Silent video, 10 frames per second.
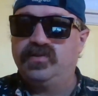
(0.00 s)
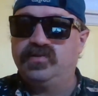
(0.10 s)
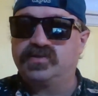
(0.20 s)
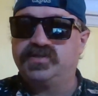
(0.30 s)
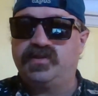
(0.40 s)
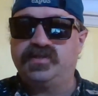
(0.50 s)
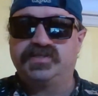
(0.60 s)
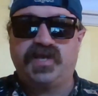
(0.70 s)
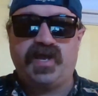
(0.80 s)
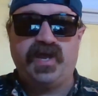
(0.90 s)
looks on the
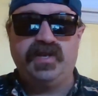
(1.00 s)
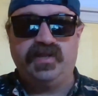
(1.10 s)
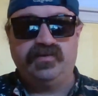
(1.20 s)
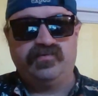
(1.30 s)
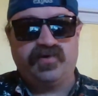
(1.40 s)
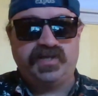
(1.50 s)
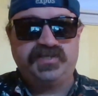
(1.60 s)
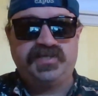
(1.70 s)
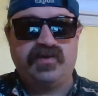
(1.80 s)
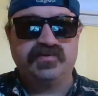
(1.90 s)
side, and
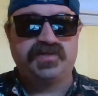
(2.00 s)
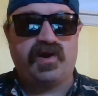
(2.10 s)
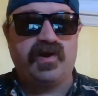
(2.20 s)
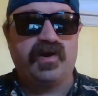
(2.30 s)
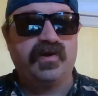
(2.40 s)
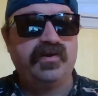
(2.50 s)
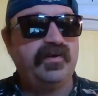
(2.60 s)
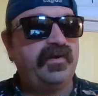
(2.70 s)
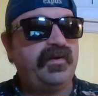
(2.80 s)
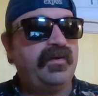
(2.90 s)
writes down tar.
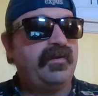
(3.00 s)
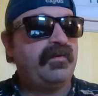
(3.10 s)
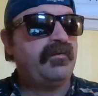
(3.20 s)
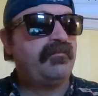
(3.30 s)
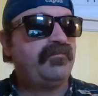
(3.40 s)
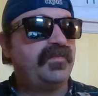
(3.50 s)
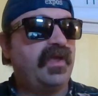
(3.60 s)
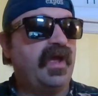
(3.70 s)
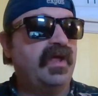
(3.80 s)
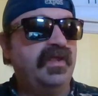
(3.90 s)

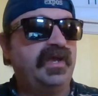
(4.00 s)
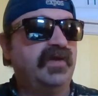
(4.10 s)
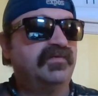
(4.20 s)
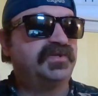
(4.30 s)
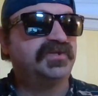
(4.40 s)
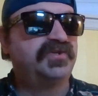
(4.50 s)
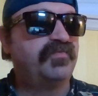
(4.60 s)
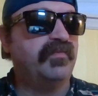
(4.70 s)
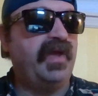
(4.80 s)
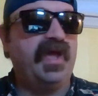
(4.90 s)
And they give it to
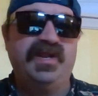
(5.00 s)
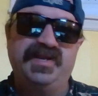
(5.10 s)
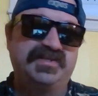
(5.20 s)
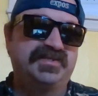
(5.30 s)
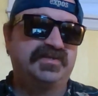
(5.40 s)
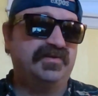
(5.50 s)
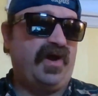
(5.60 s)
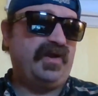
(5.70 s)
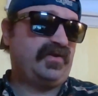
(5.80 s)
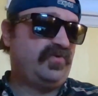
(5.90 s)
Superman, and it's
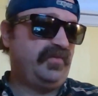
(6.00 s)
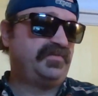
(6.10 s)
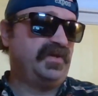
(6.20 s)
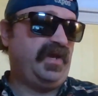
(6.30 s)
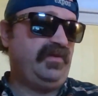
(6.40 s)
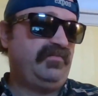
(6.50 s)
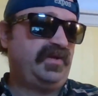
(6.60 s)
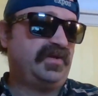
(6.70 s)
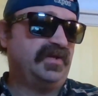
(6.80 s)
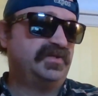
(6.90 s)
not kryptonite
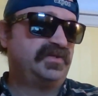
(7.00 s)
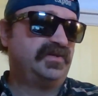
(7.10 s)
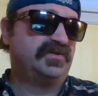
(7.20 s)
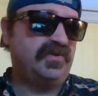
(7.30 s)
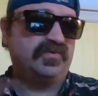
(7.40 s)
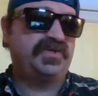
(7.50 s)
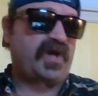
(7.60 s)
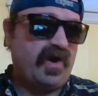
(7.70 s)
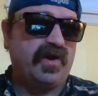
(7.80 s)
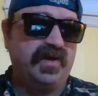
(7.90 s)
because there's no
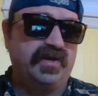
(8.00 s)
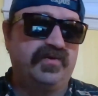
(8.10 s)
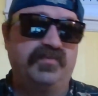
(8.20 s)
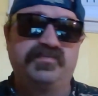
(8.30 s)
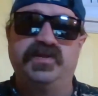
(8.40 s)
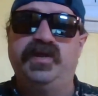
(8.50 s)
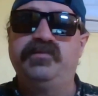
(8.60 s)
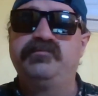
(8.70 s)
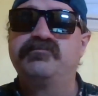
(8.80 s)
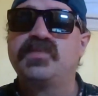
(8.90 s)
tar in
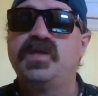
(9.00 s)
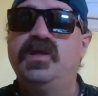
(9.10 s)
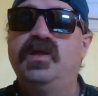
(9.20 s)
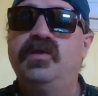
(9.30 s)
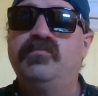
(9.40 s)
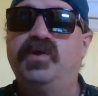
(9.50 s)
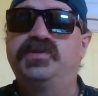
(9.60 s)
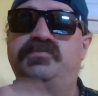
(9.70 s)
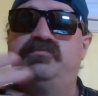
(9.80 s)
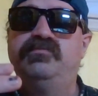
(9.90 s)
kryptonite, but
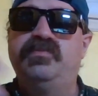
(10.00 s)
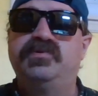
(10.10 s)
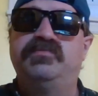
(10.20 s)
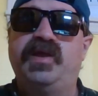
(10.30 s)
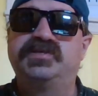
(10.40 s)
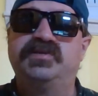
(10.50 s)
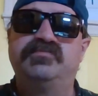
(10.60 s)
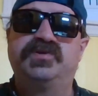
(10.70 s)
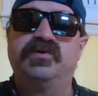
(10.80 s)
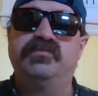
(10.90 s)
it makes
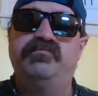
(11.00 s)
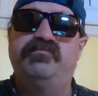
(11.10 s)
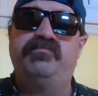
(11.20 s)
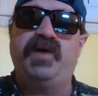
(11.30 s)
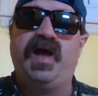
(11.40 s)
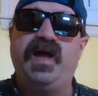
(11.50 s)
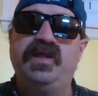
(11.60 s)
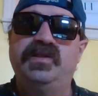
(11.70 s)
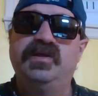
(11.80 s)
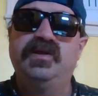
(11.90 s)
him turn
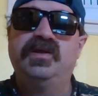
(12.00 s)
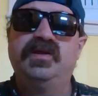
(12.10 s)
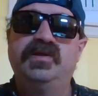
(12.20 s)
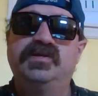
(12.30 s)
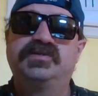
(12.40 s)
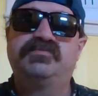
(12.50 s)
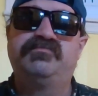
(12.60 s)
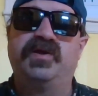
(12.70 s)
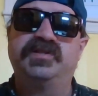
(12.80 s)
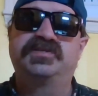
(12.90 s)
bad.
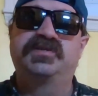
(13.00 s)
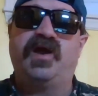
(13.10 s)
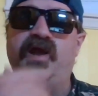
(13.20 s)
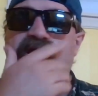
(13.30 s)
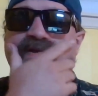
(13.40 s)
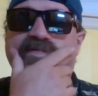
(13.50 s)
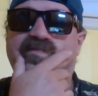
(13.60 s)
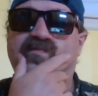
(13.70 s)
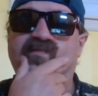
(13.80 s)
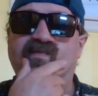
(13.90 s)
But it's kind
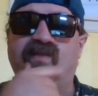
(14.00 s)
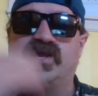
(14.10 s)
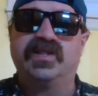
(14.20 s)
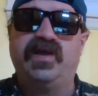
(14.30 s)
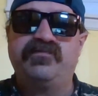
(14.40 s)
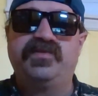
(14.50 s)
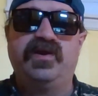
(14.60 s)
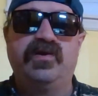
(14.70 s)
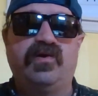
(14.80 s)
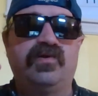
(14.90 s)
of like left there,